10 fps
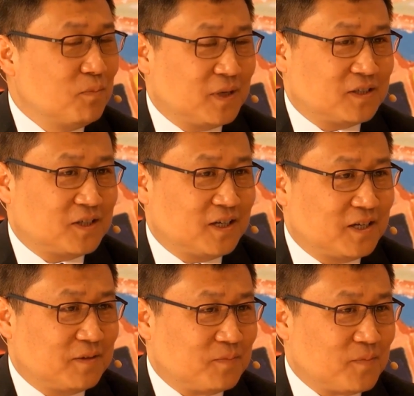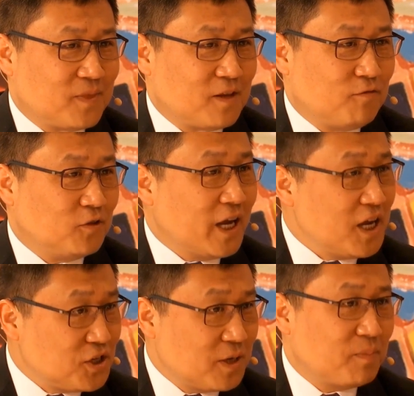But uh, for the
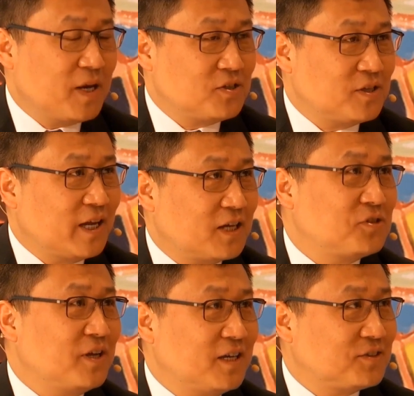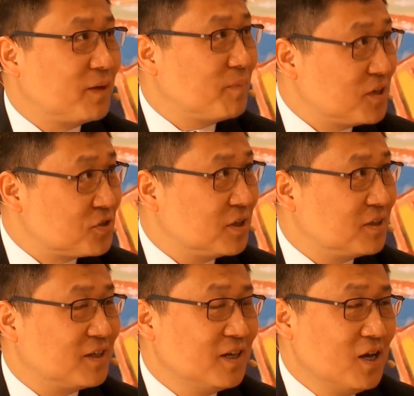Asian patient, actually, as I
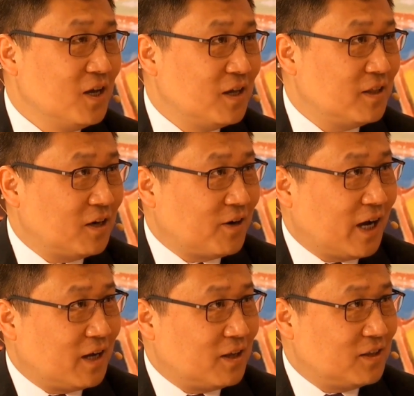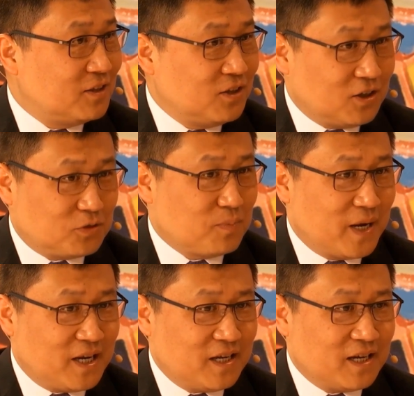mentioned, there are not
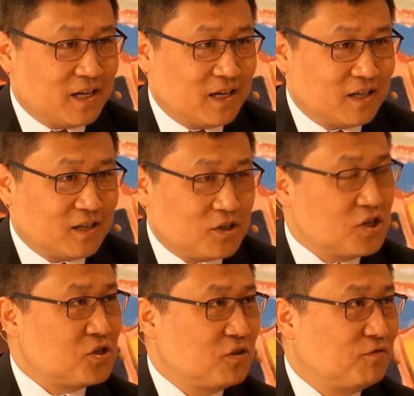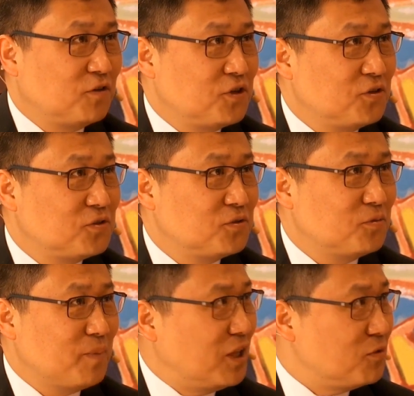many uh, tissue for you
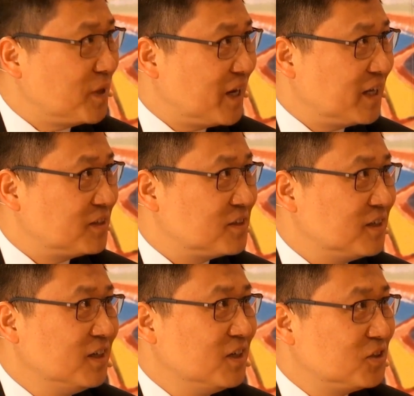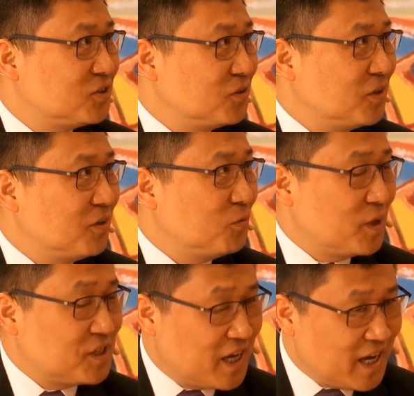to manipulate. So
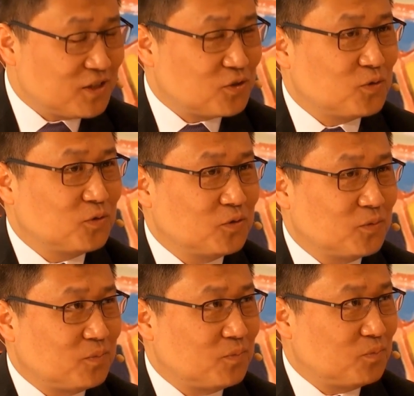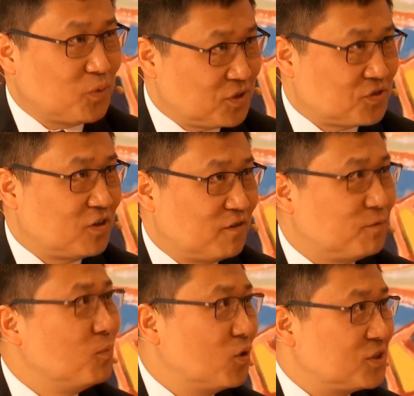we tend to
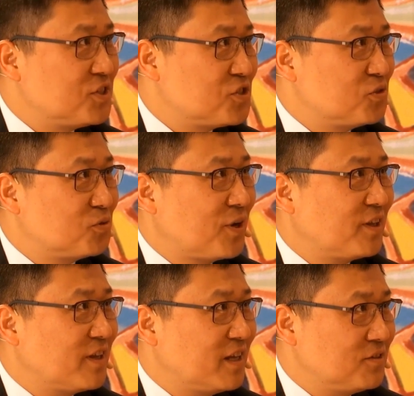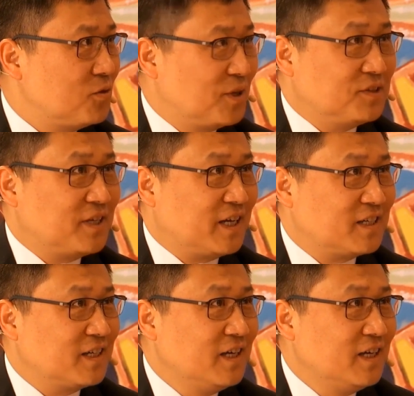preserve more tissue rather than resect.